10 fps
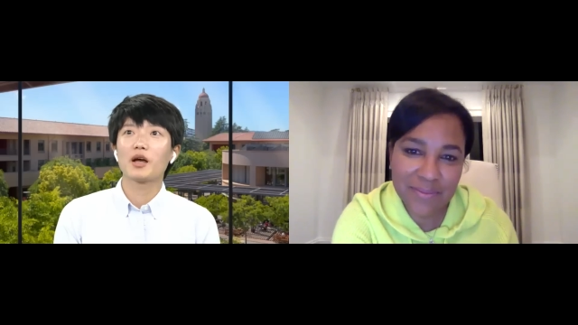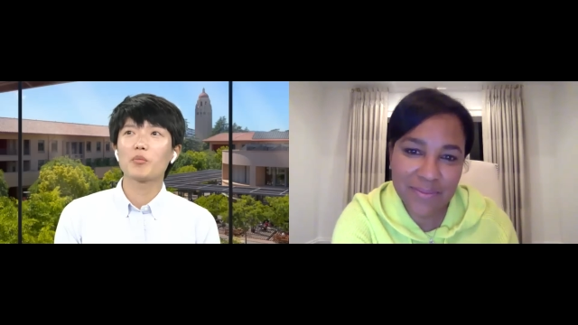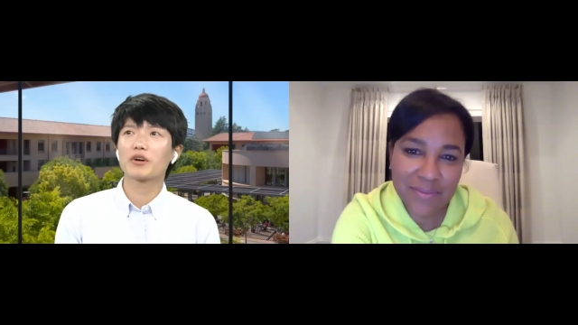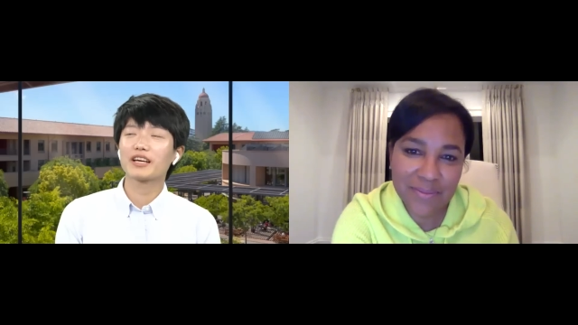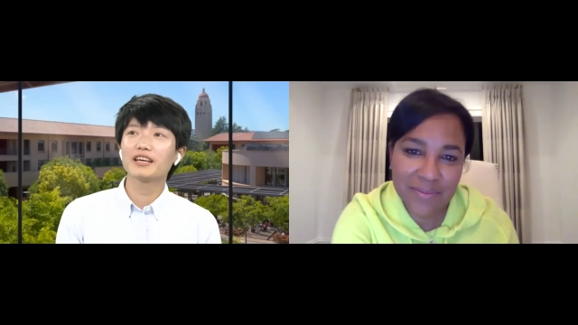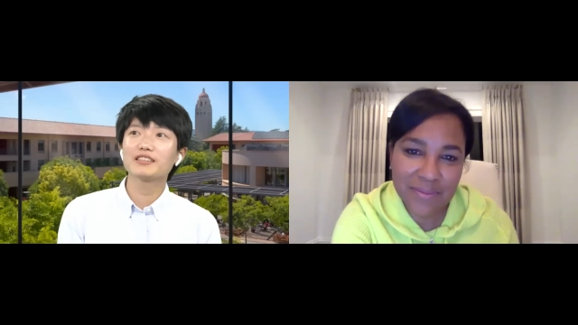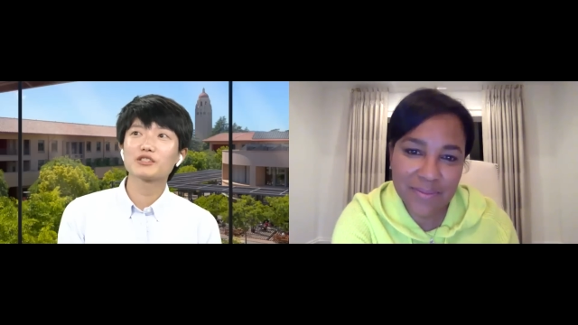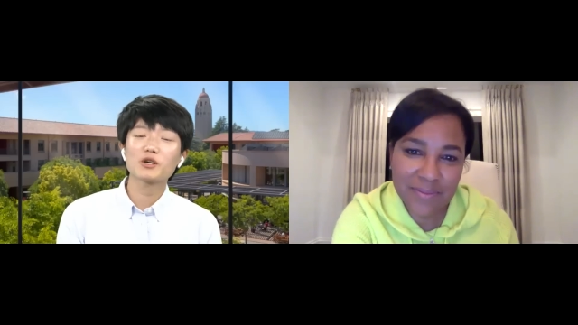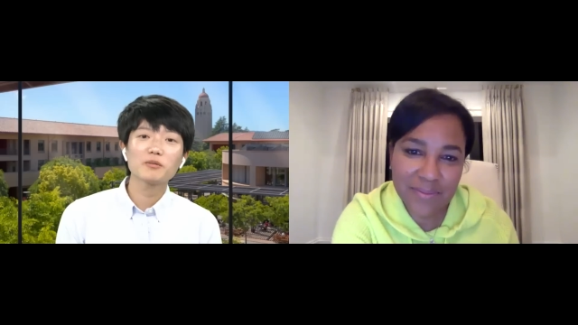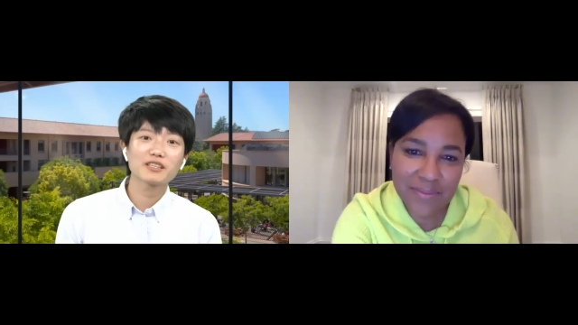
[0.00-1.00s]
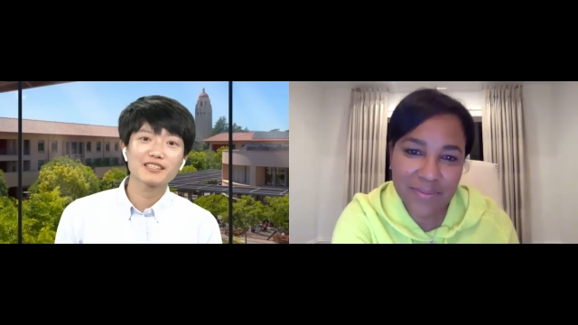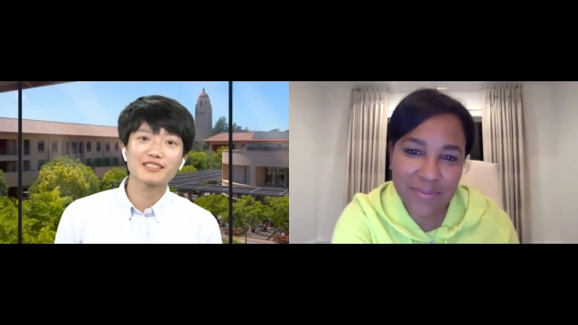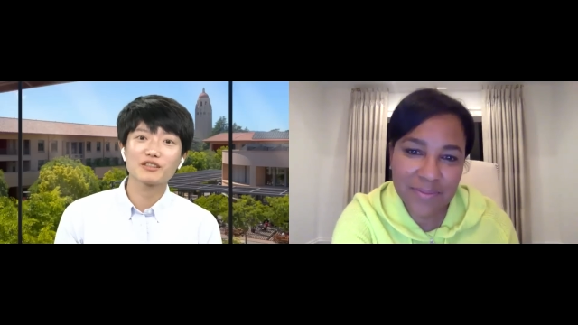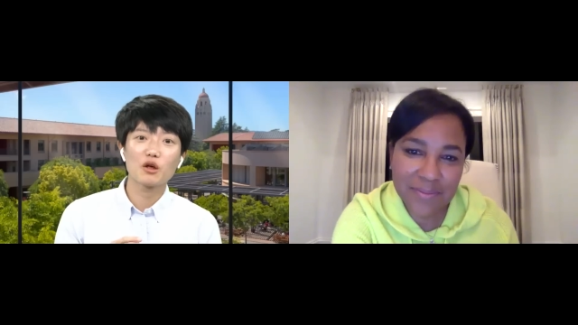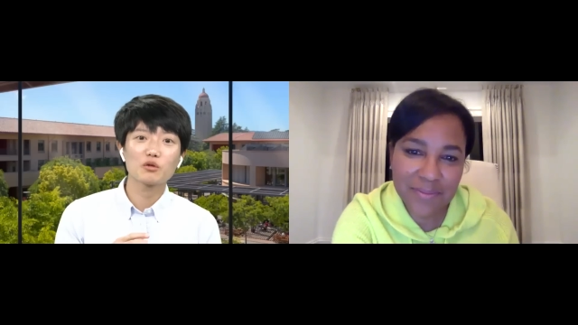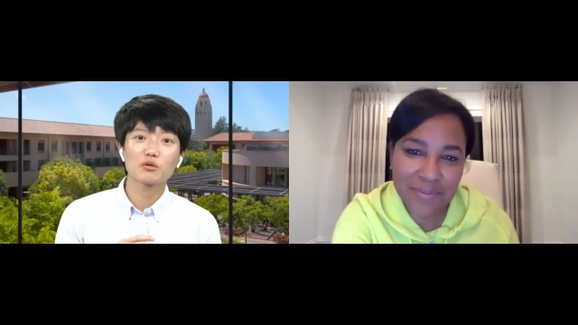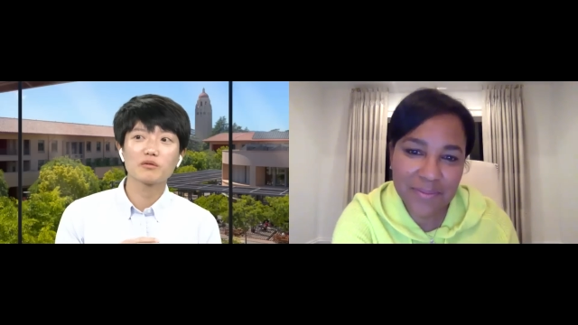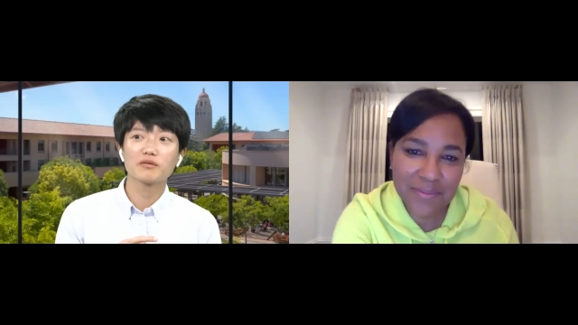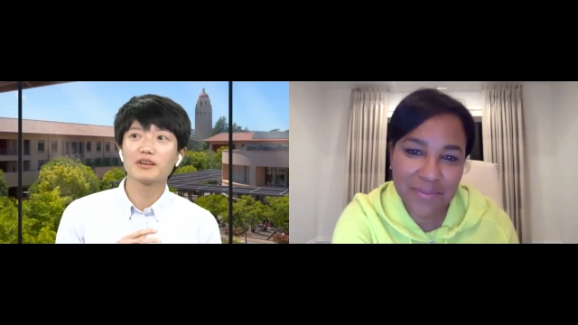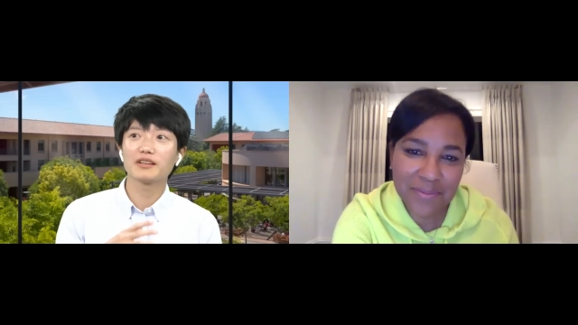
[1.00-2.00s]
Speaker 1: But again, Starbucks has
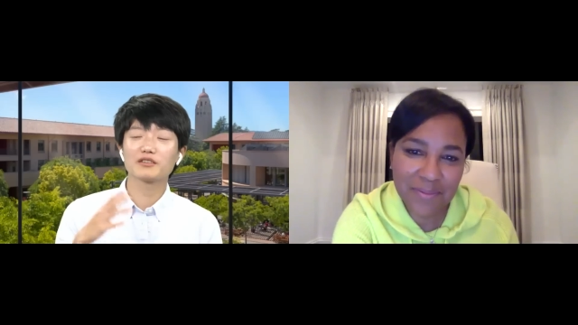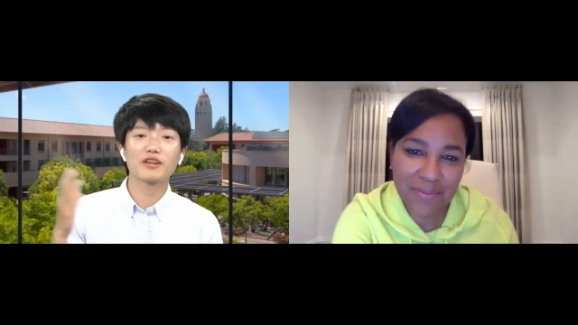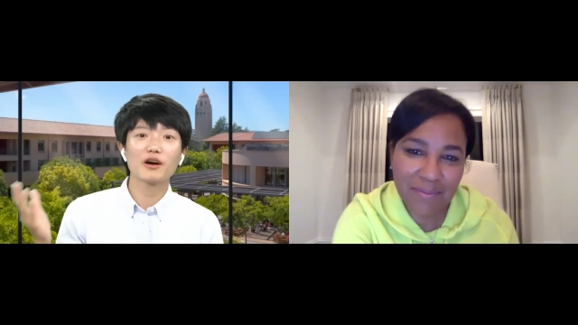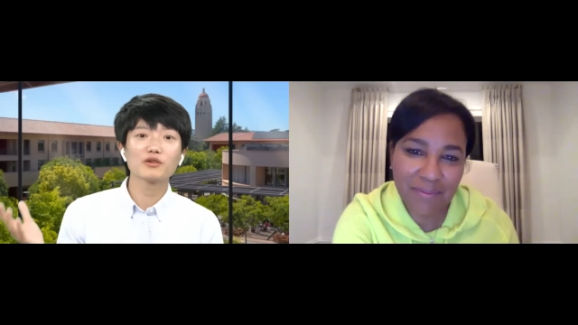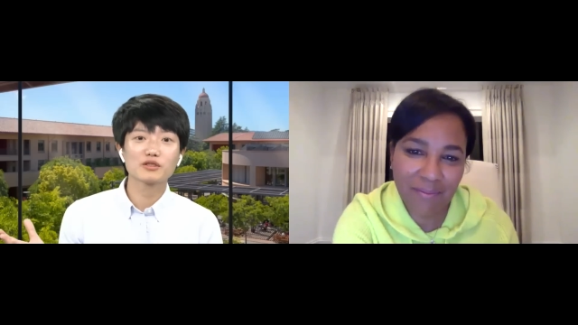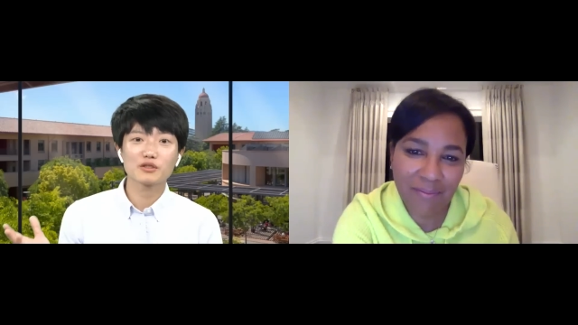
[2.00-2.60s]
thousands